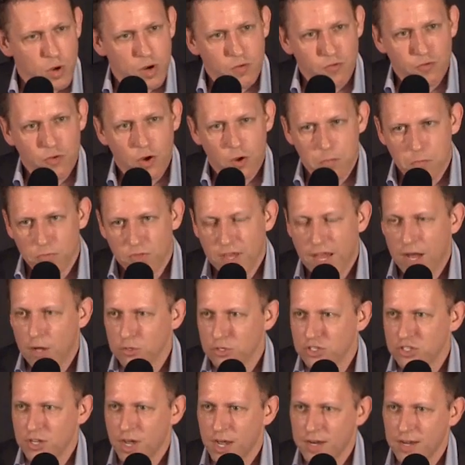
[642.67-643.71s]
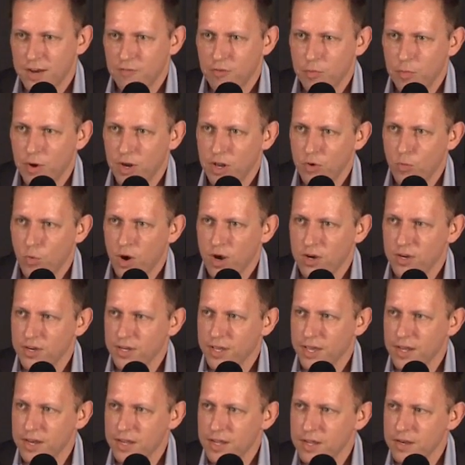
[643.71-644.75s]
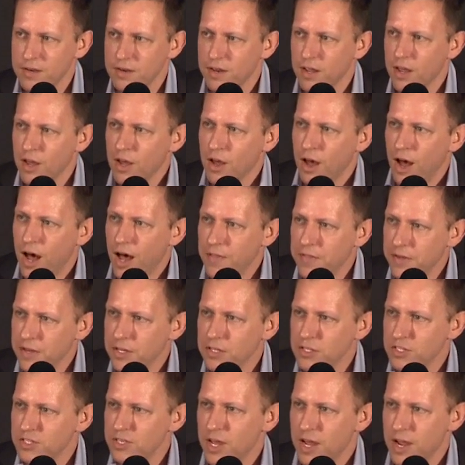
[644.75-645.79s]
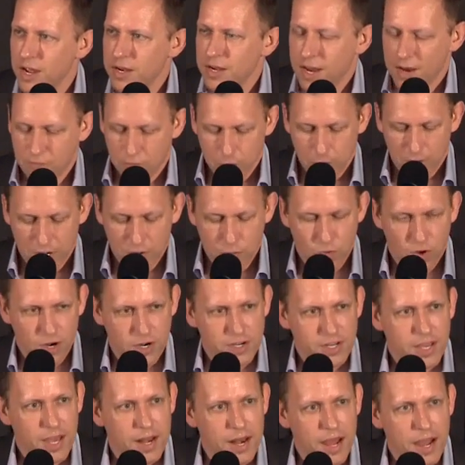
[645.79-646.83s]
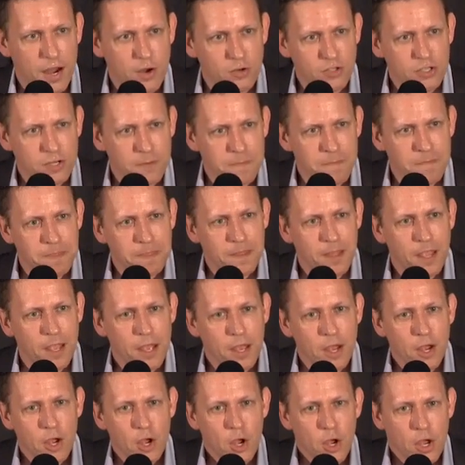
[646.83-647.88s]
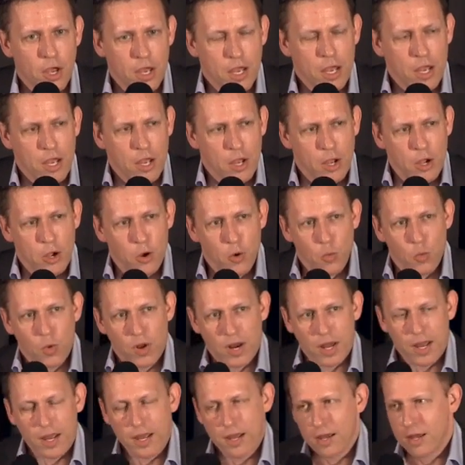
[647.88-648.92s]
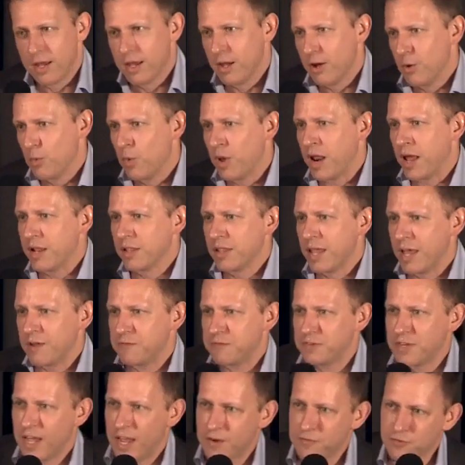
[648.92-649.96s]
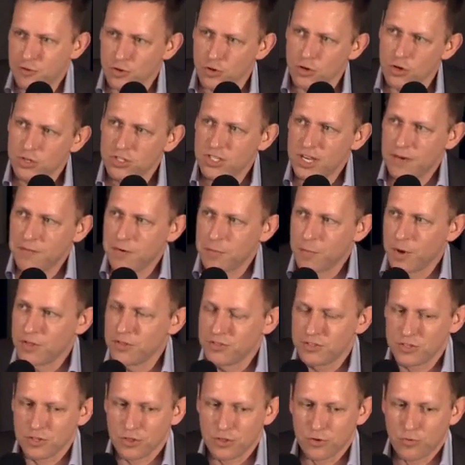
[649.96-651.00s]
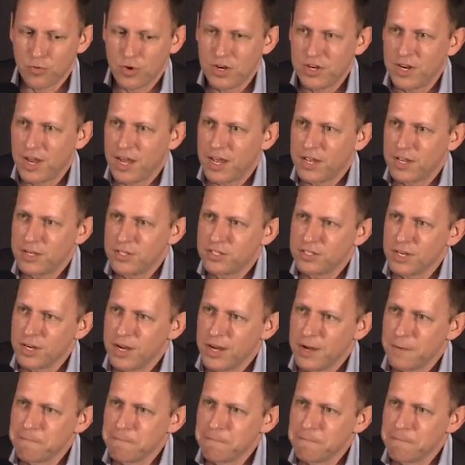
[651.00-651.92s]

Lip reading: where from the outside everybody wanted to get in, on the inside everybody wanted to get out. When I left after 7 months and 3 days,